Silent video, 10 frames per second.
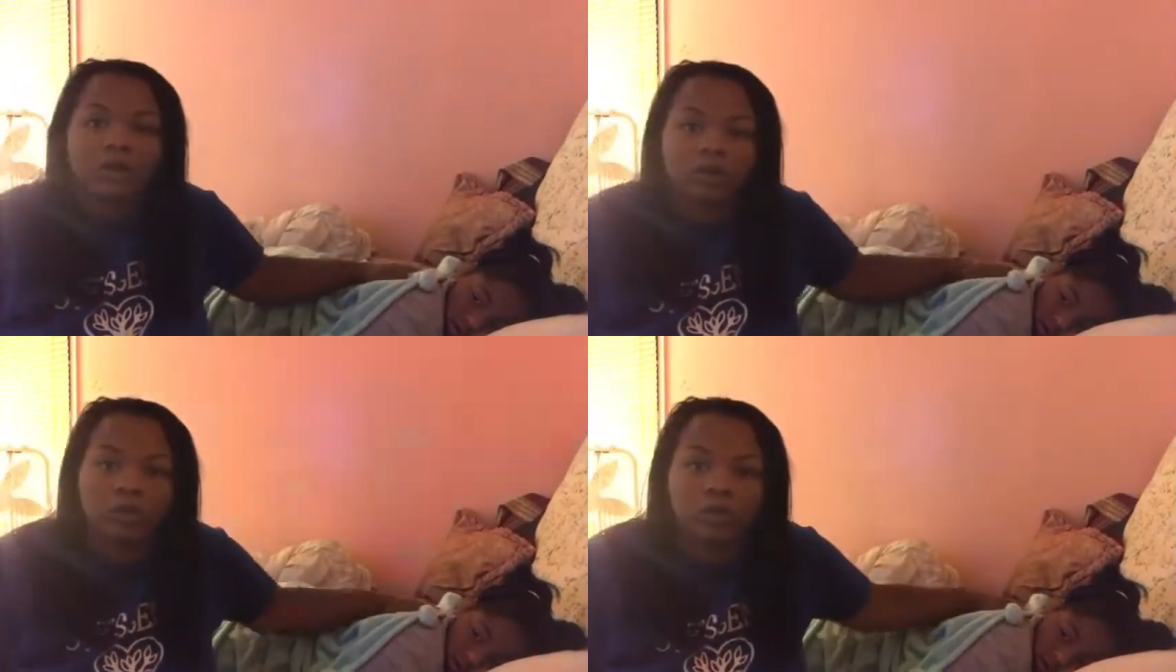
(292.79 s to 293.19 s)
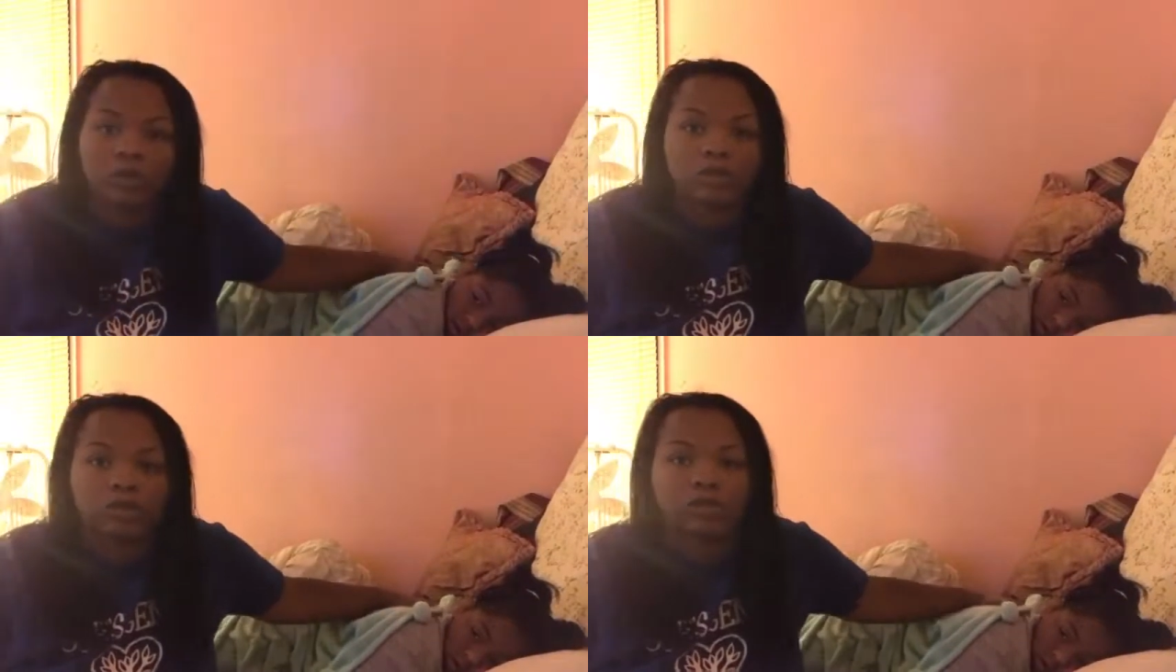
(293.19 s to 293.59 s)
Hurting
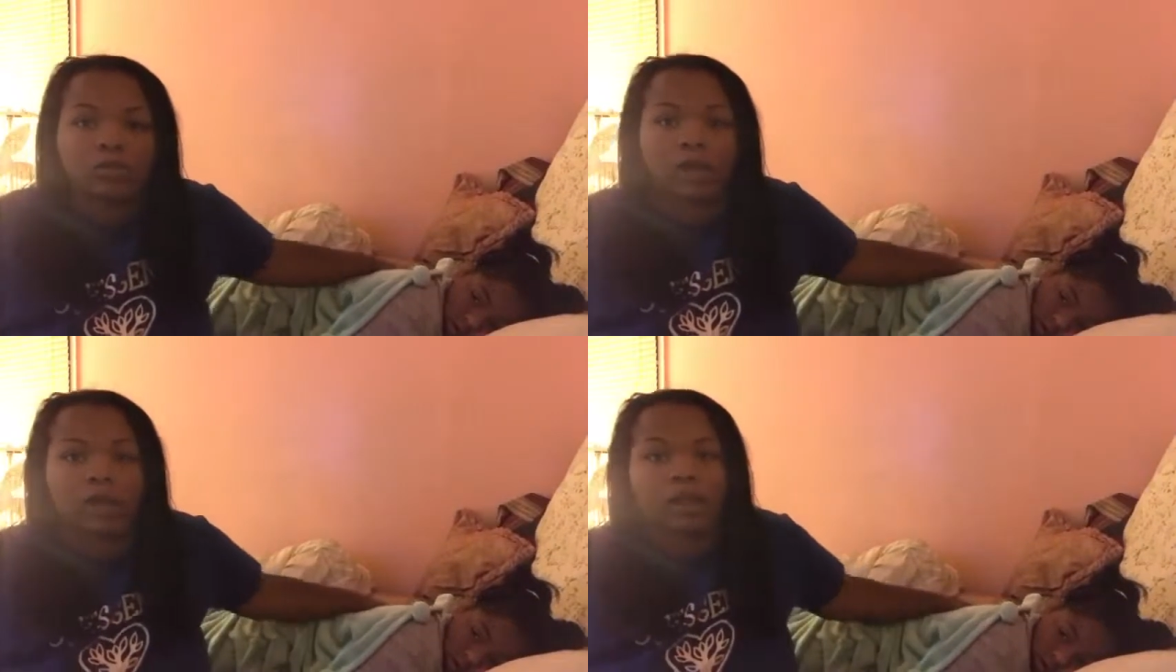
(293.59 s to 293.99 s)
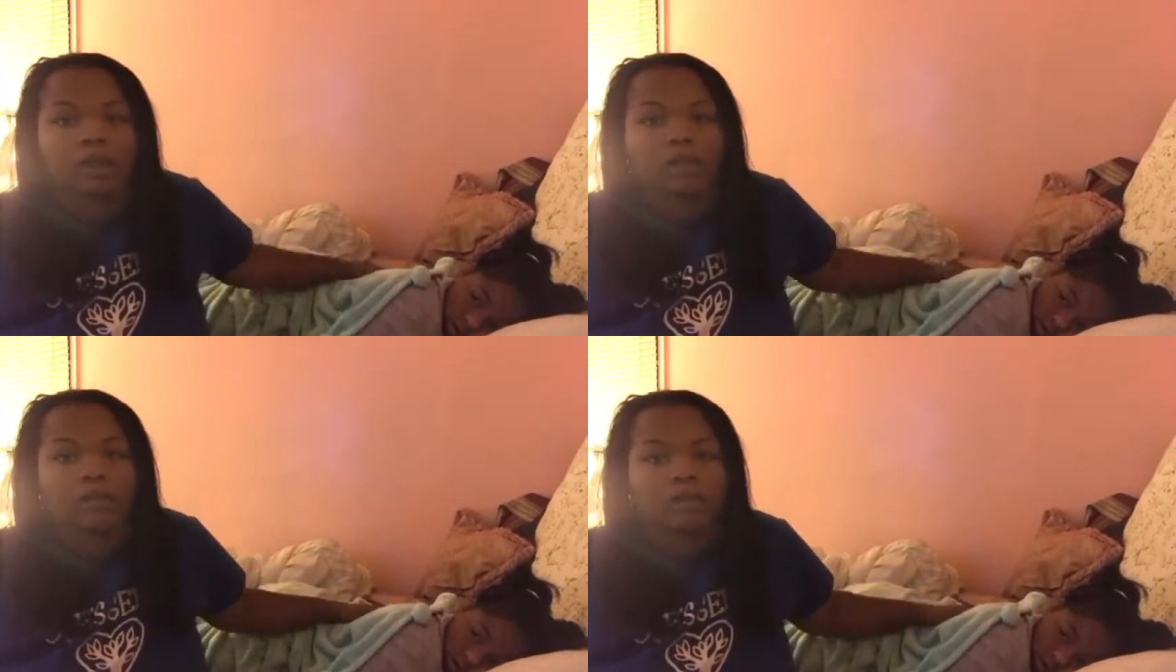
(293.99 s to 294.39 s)
when you
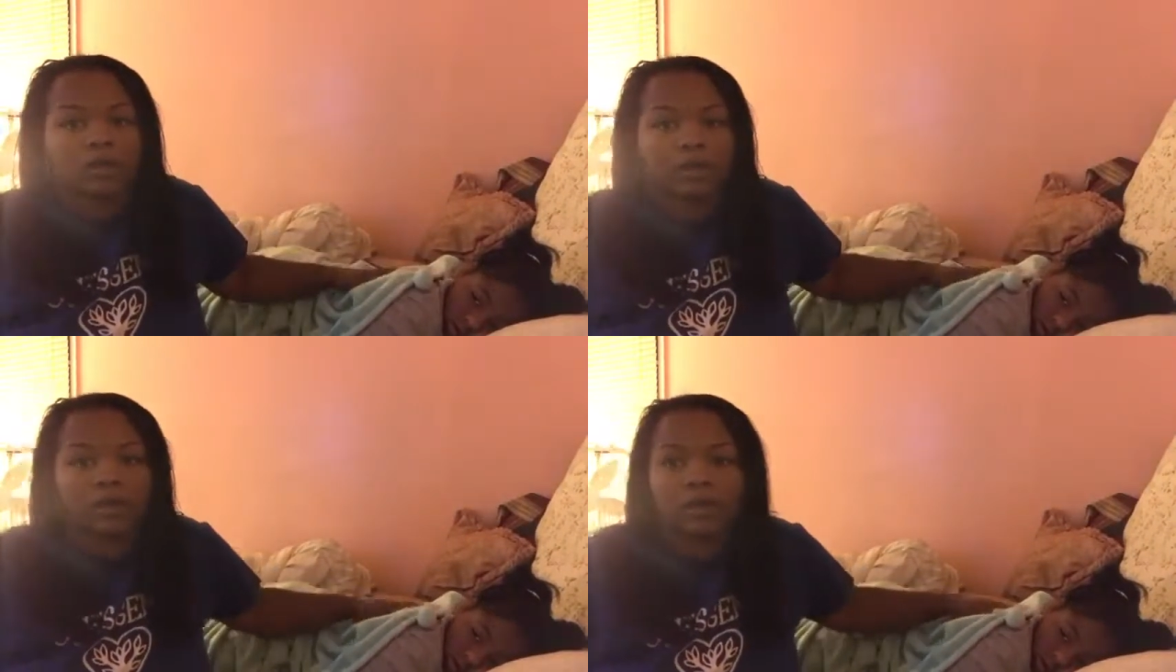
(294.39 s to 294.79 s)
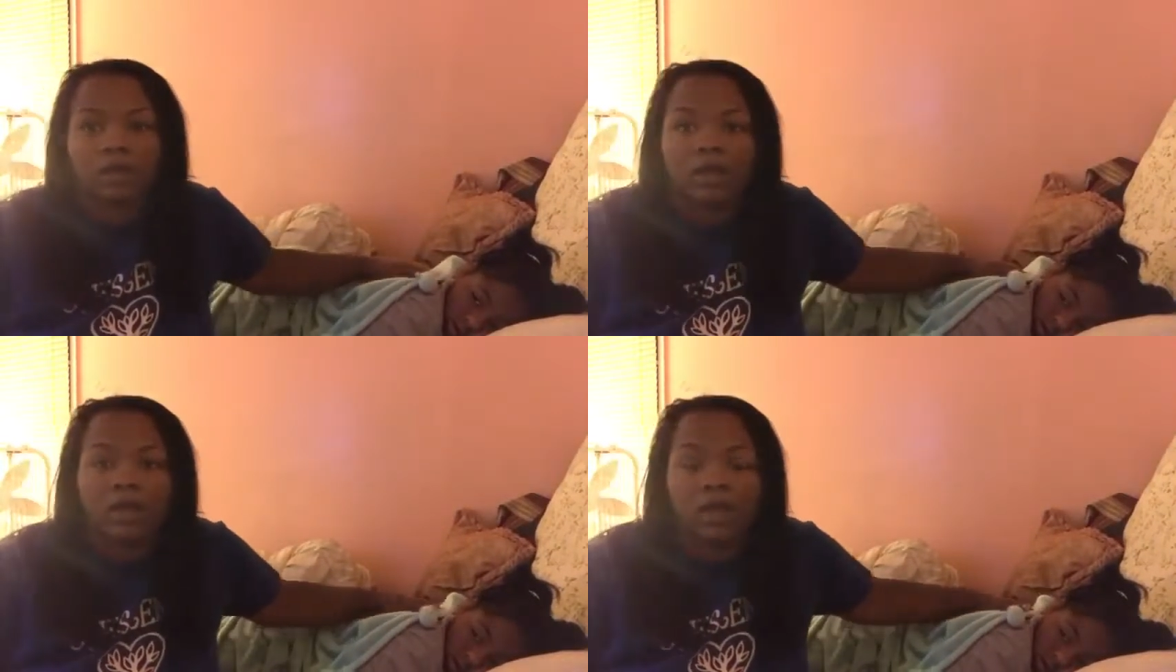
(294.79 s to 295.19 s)
swallow.
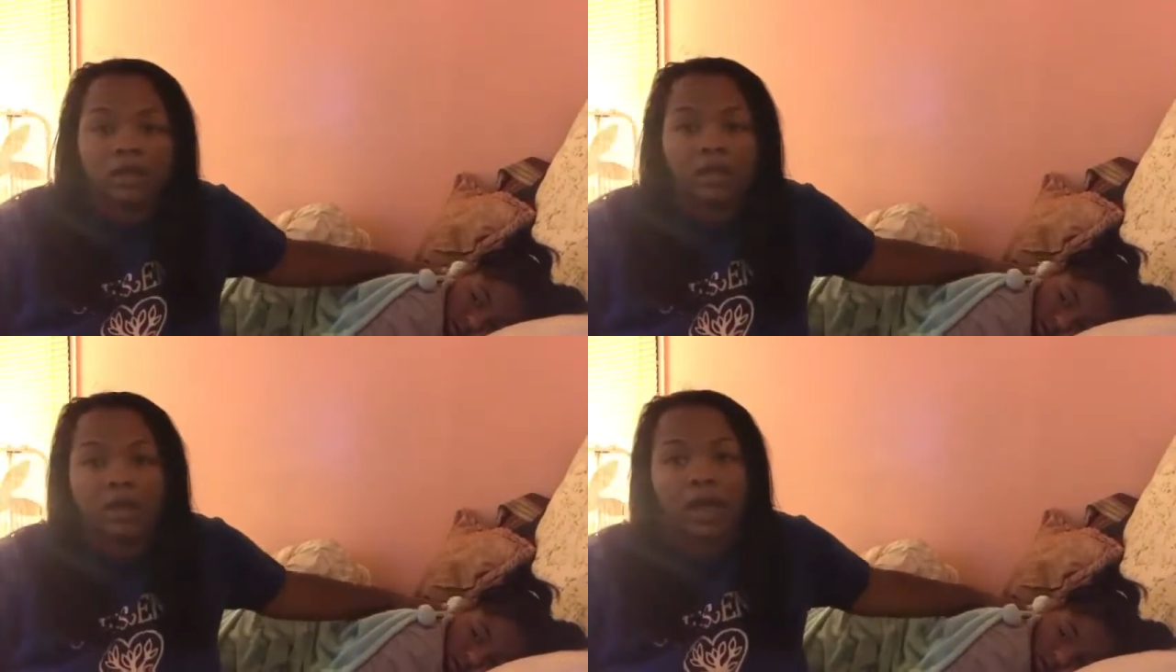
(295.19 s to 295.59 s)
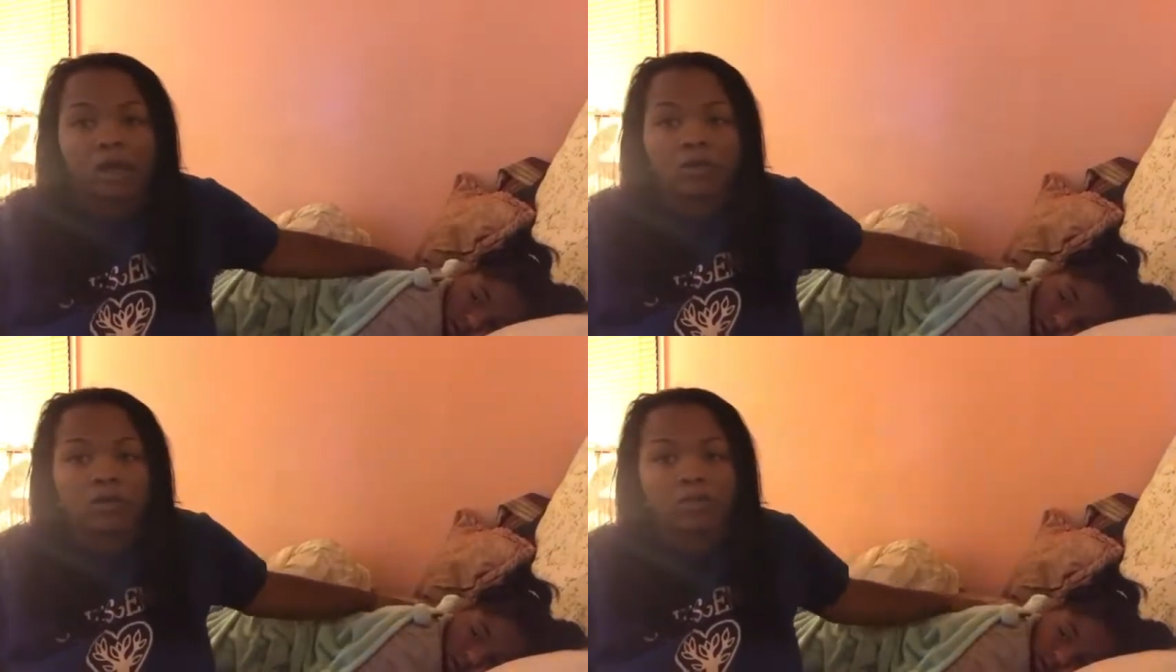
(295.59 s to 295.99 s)
And They got
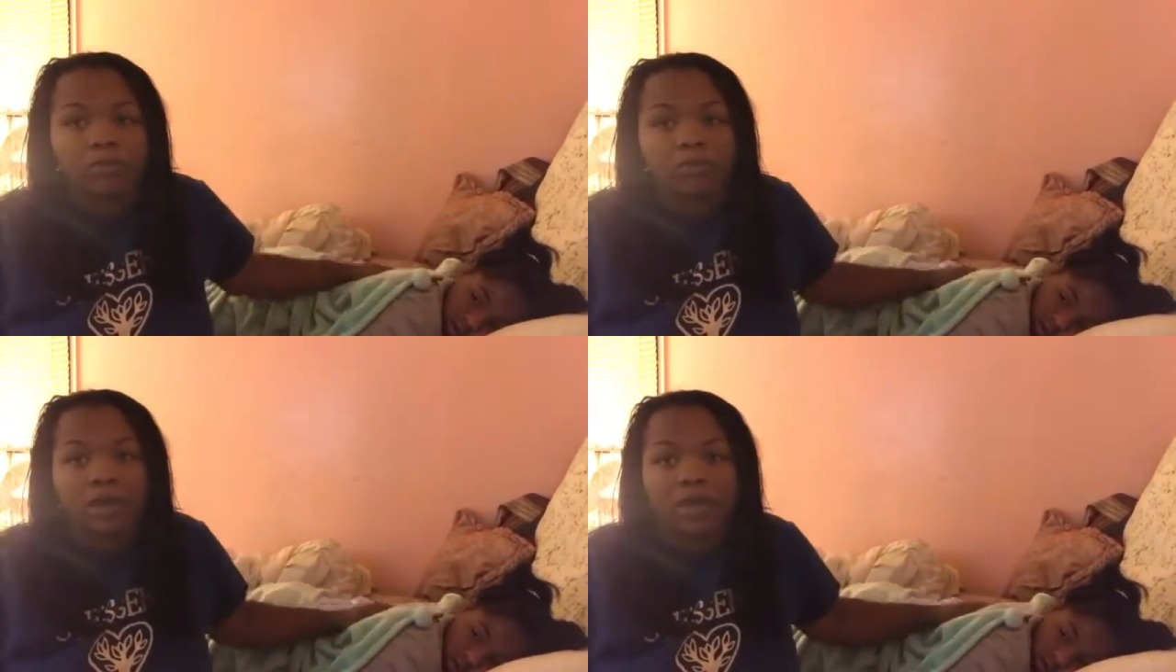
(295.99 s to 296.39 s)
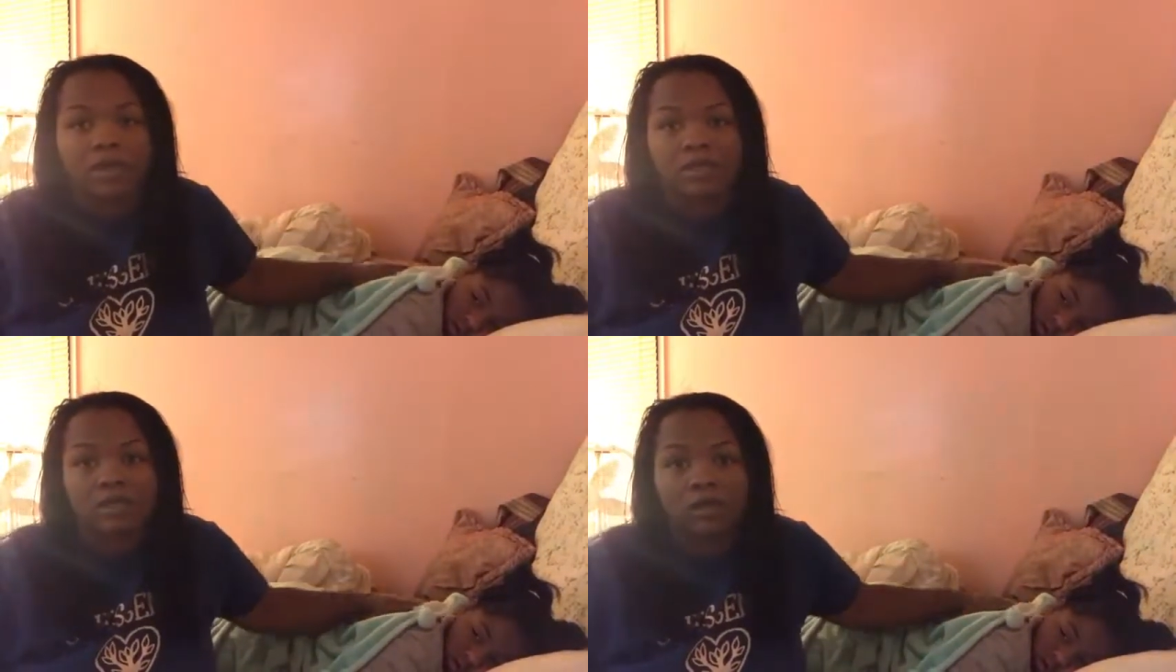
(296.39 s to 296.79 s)
her on
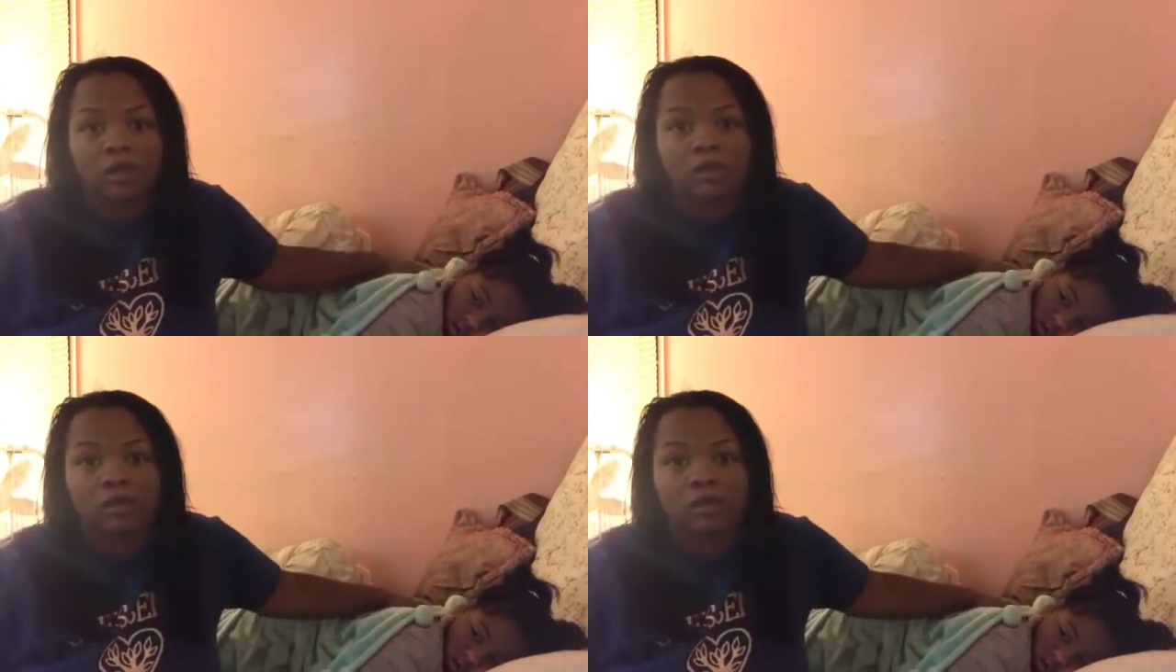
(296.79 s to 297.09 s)
meds.